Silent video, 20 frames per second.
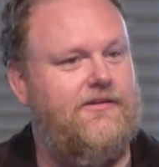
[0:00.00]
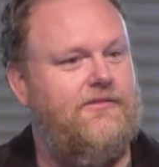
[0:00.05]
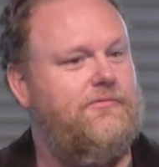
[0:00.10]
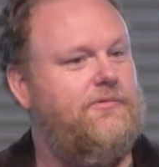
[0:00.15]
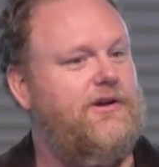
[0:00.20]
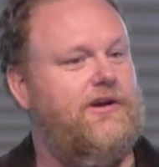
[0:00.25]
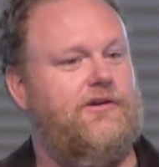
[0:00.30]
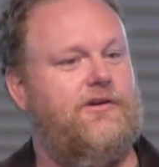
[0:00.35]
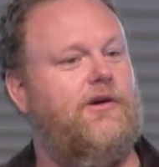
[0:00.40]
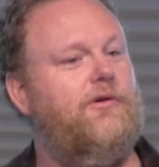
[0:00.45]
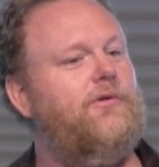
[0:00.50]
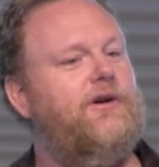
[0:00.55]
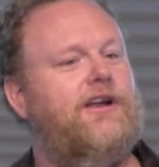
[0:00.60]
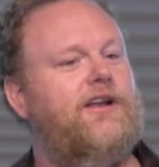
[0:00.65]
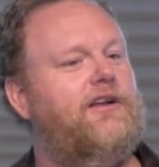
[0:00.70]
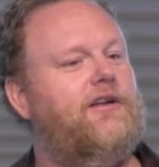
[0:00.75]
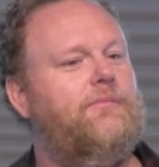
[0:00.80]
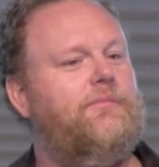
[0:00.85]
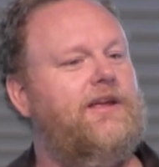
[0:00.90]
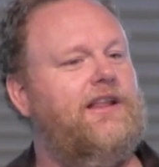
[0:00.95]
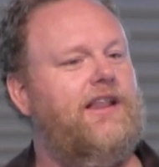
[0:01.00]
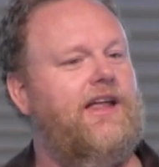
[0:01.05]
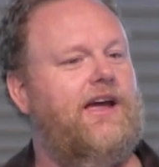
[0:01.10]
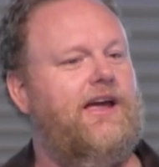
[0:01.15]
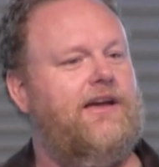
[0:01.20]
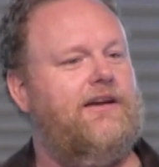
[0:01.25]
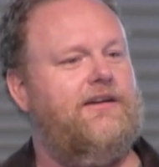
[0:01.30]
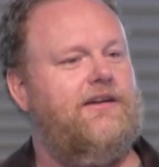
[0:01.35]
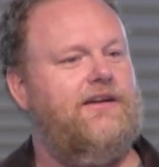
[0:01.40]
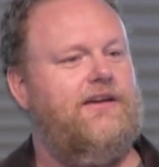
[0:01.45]
We don't know what it'll be
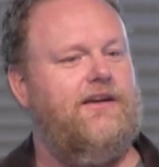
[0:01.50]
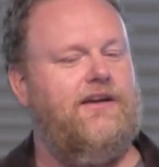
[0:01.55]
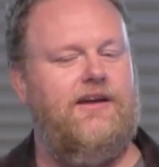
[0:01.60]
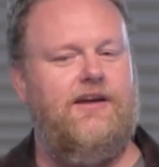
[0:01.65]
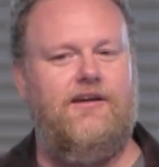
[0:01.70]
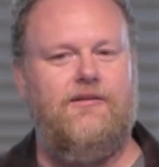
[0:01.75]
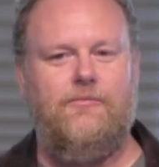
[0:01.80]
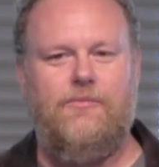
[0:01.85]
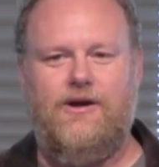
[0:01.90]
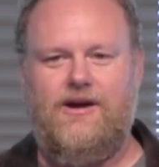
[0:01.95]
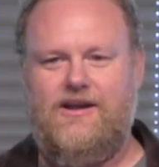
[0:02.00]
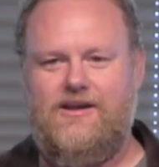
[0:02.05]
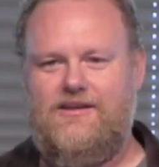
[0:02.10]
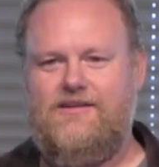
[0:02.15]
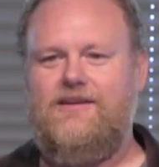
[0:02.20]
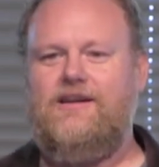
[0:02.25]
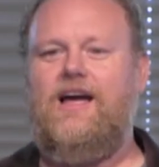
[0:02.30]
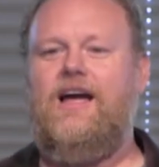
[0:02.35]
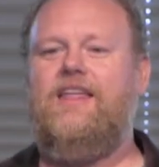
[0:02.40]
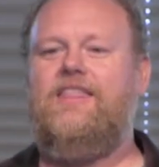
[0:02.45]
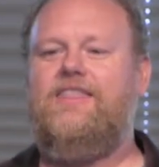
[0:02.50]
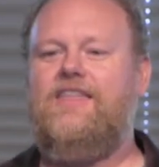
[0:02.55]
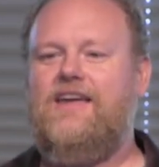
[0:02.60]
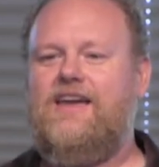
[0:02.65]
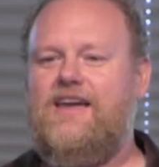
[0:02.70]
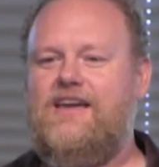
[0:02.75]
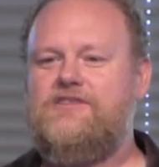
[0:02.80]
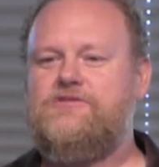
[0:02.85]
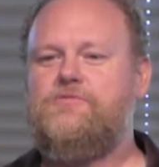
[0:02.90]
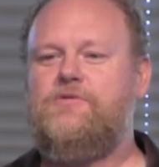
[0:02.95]
like. But I
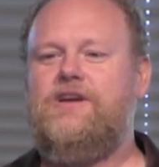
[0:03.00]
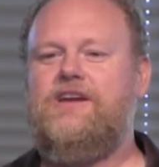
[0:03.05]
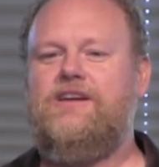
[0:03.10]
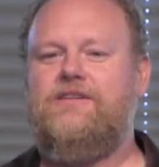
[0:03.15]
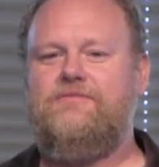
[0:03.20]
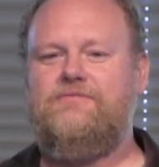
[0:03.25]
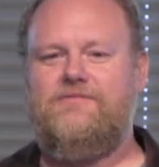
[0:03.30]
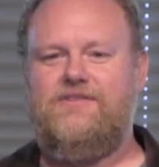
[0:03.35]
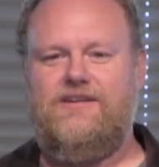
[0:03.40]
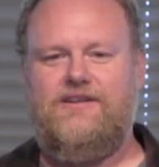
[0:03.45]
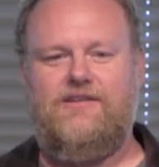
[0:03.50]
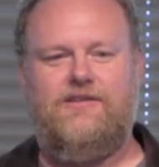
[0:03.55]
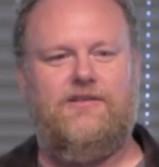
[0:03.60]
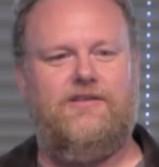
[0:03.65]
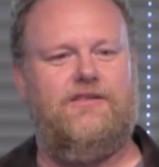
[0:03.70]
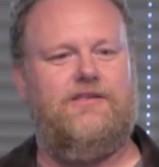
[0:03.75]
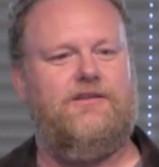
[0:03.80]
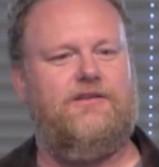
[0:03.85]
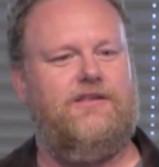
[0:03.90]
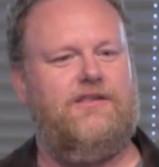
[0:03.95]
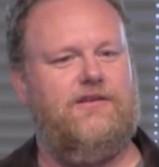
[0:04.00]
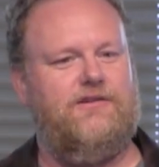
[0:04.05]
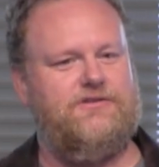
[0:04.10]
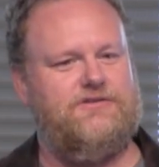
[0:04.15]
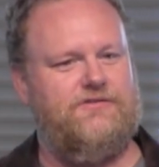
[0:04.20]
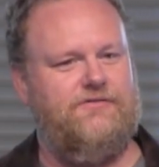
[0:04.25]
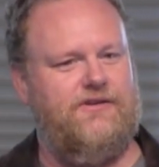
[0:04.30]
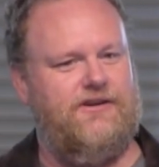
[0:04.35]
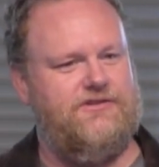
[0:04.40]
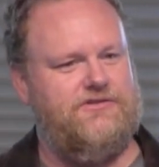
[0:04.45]
think as we, you know, th
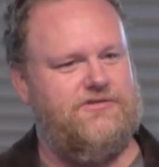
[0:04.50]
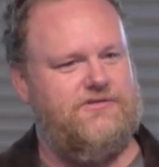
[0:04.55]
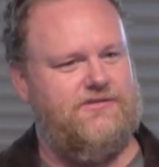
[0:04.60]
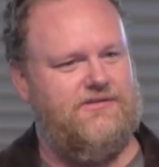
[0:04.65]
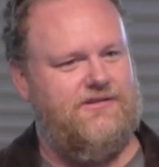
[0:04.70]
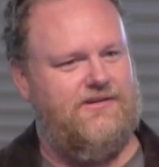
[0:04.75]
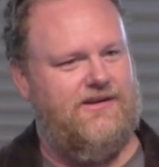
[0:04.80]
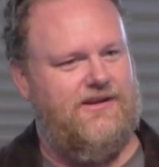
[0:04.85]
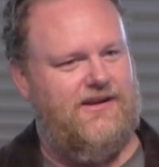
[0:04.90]
those of us,